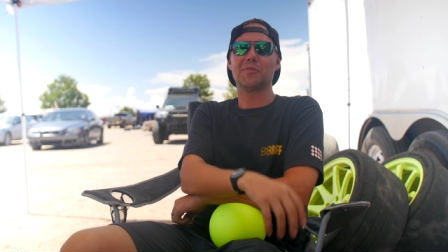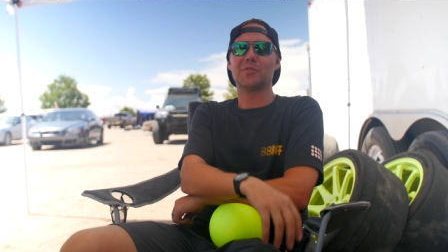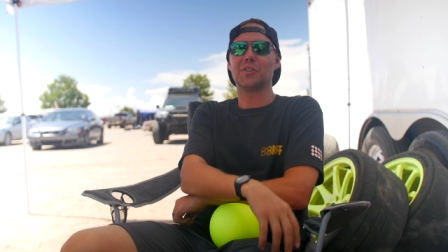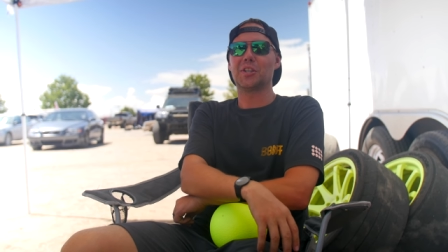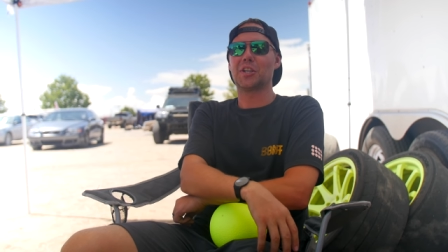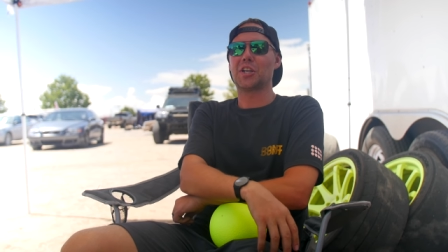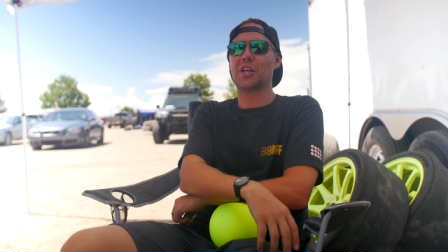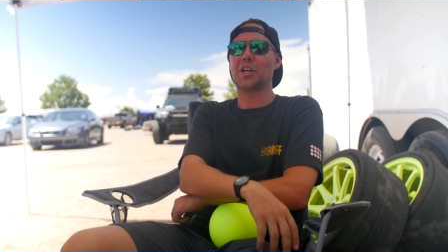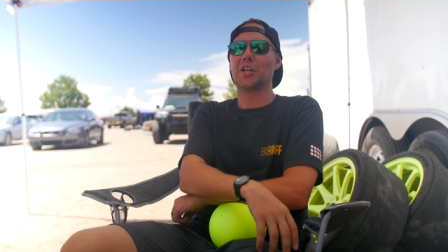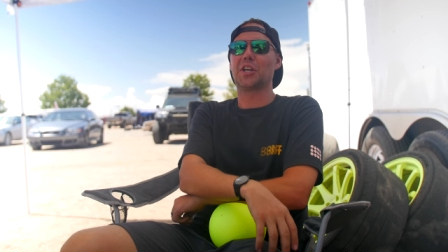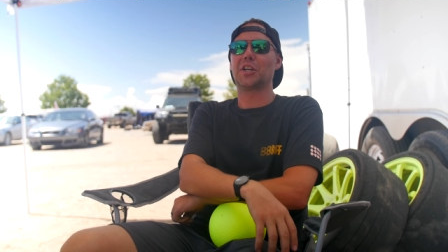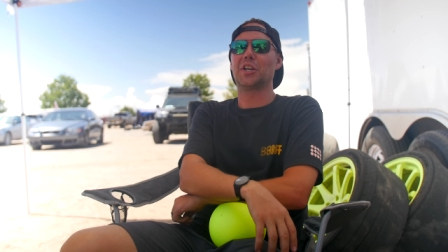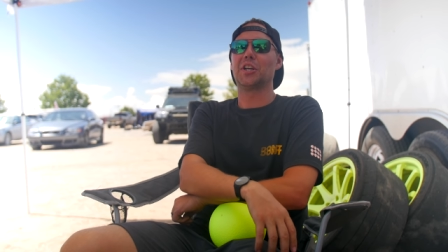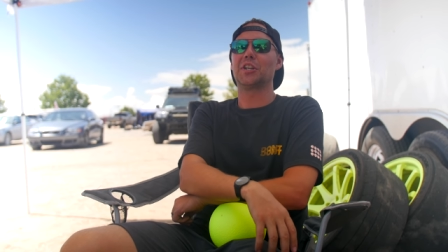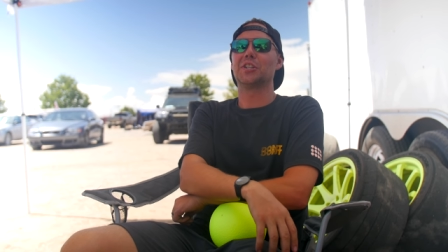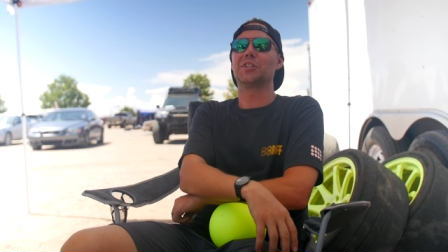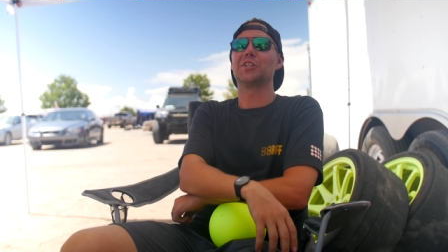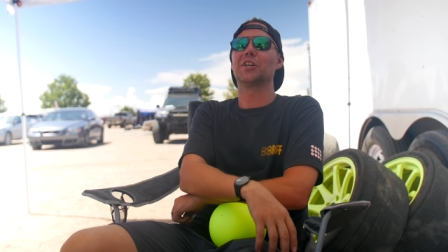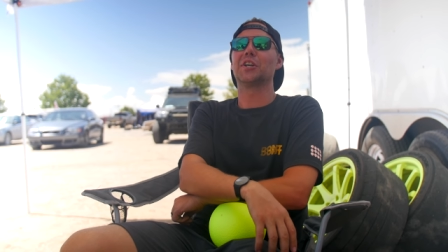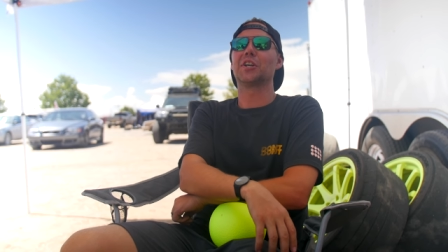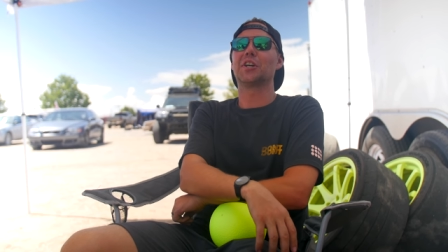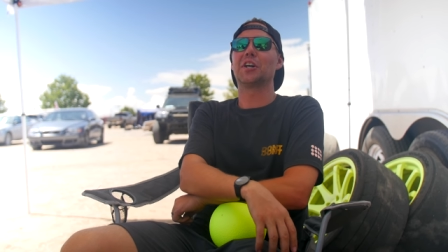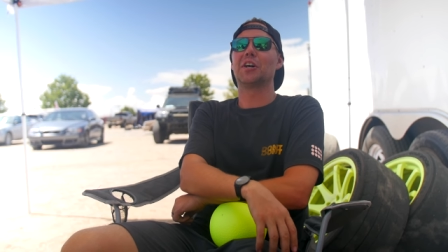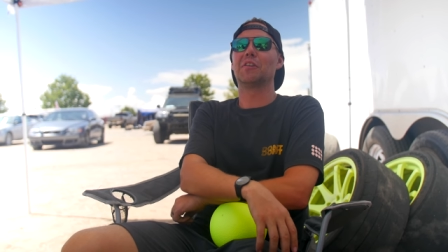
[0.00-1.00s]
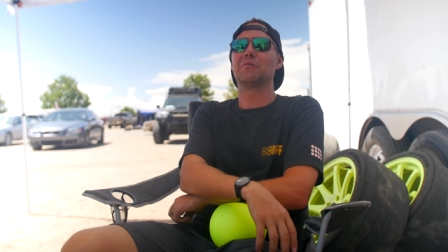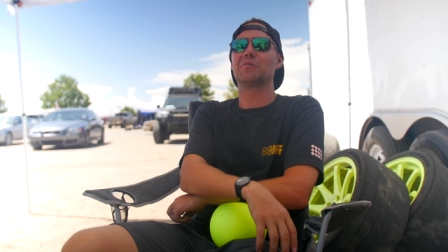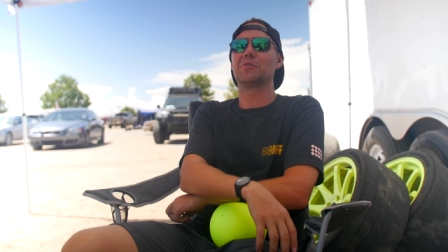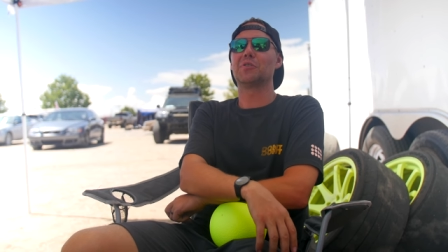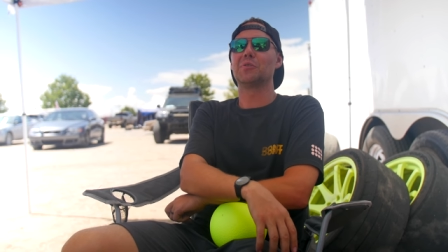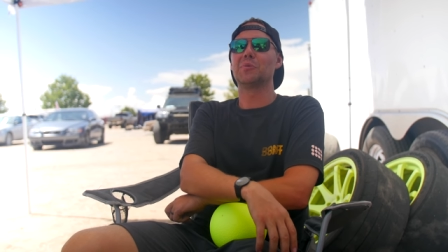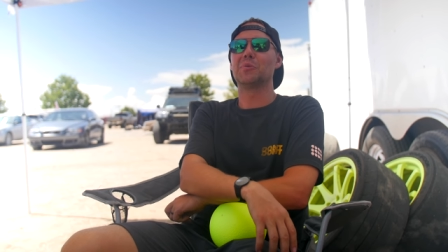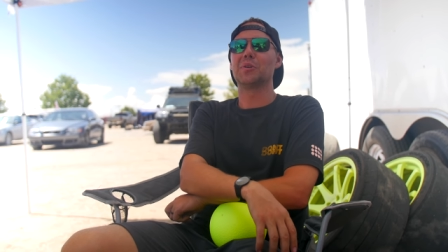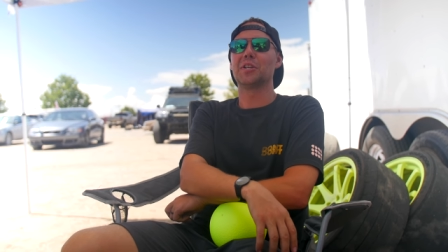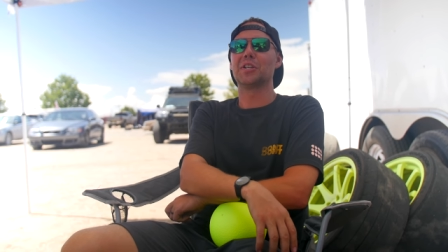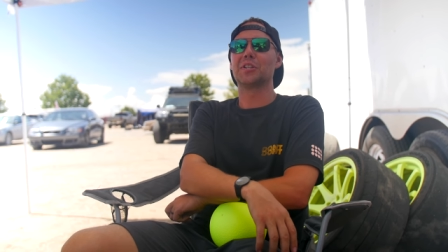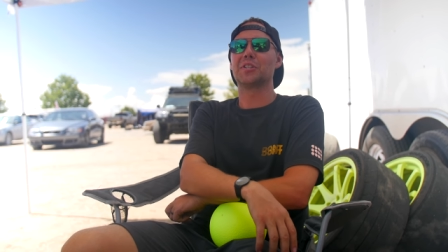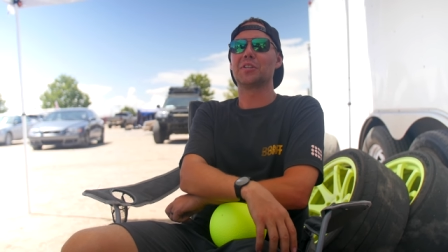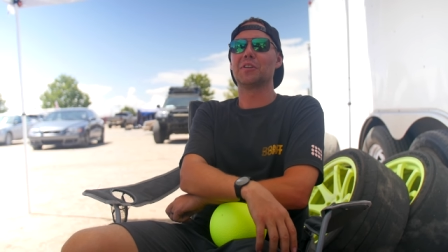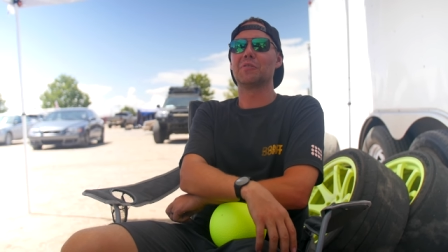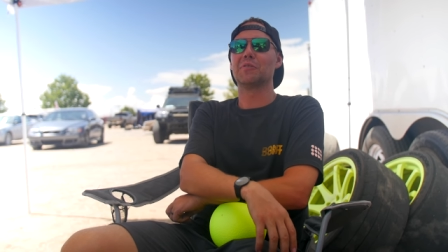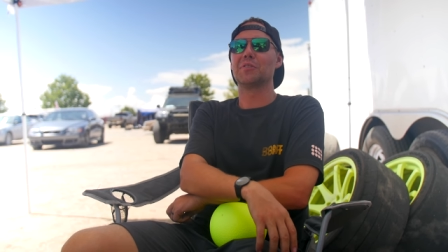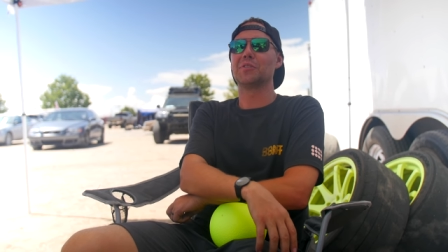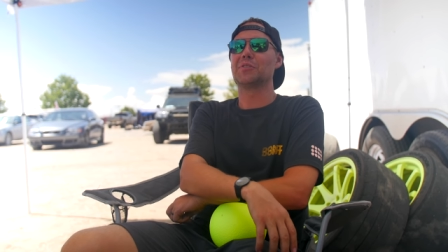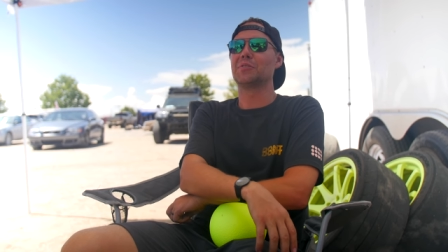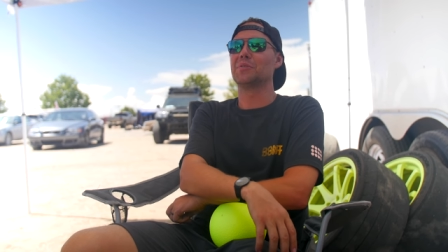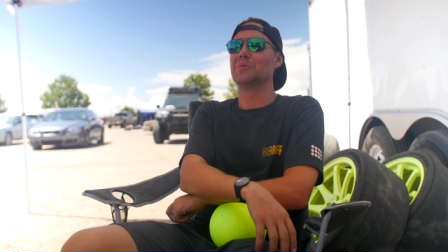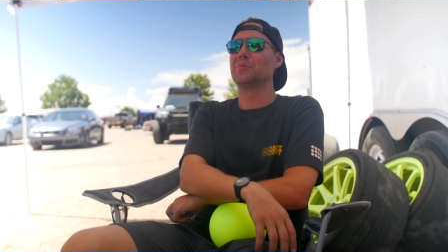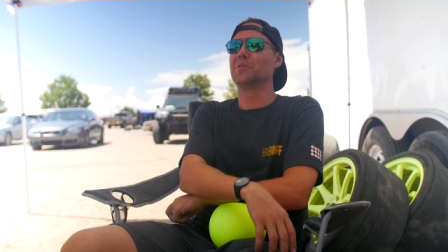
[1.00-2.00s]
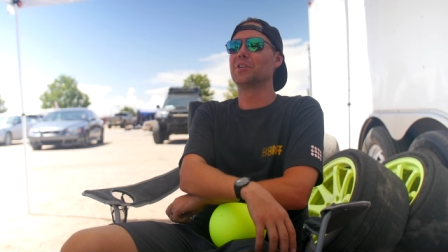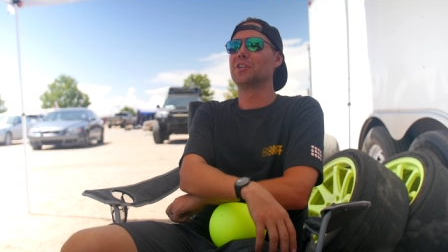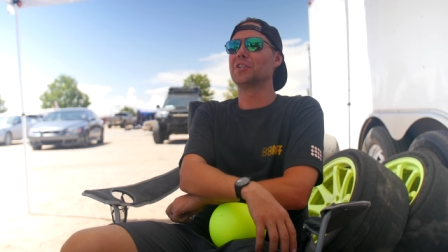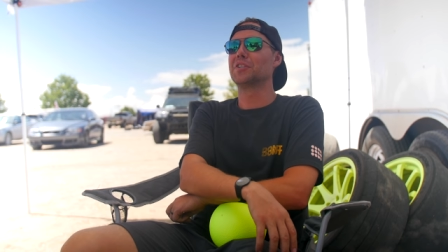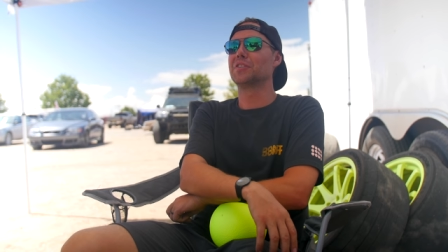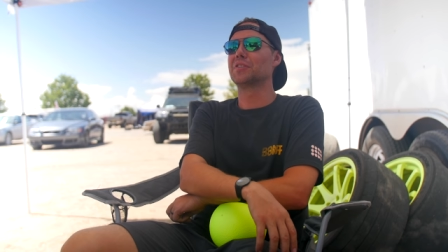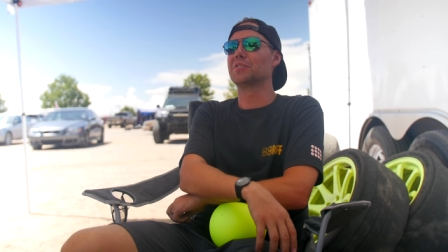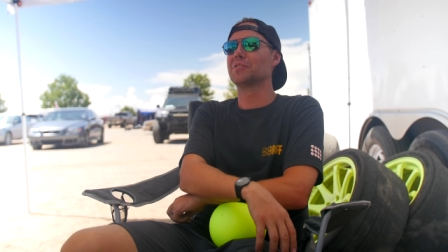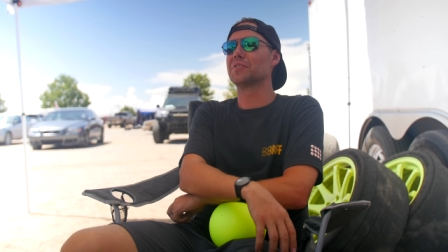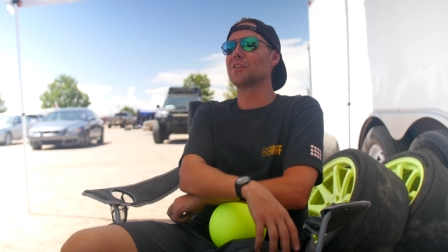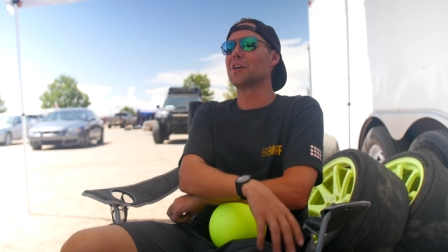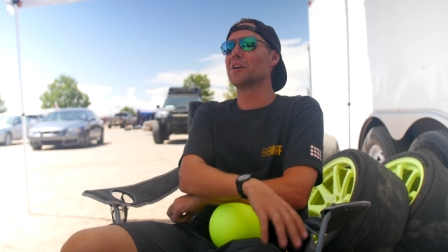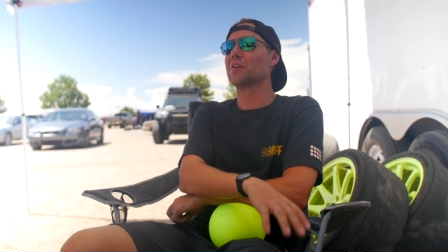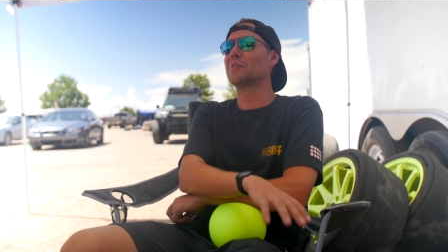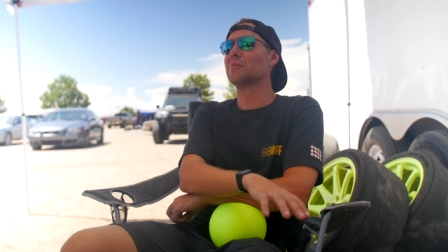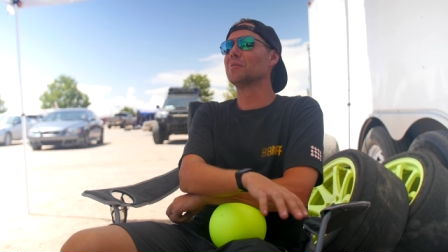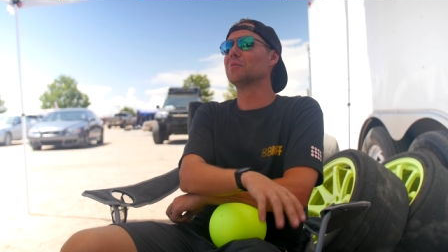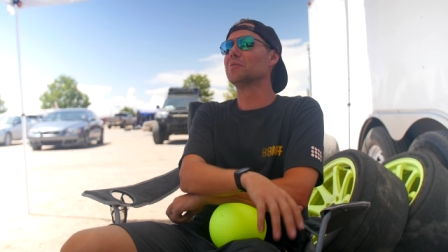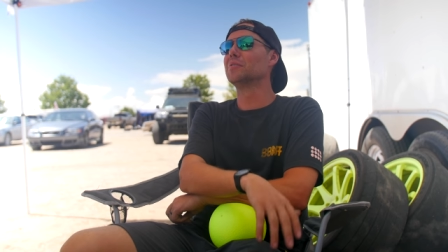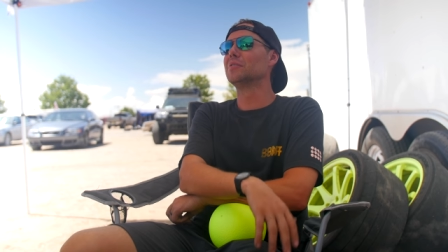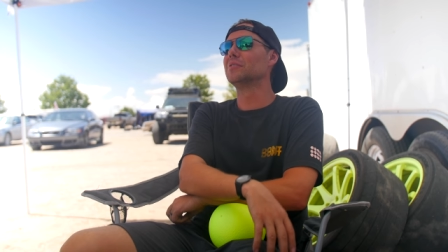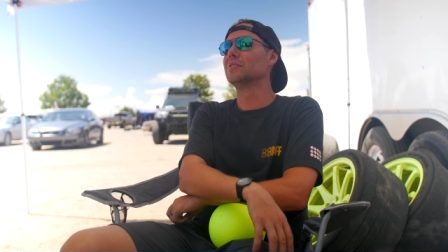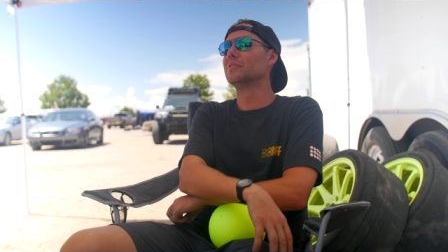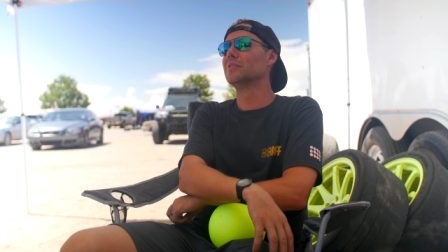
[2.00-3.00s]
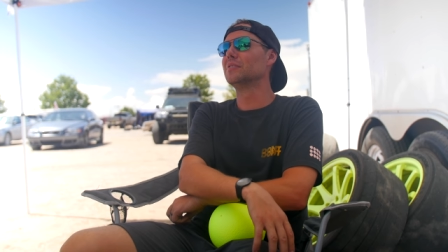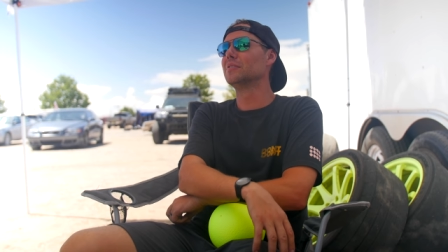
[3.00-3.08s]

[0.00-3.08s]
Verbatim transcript: It's like, hey, can I take off two weeks every two weeks? Is that cool?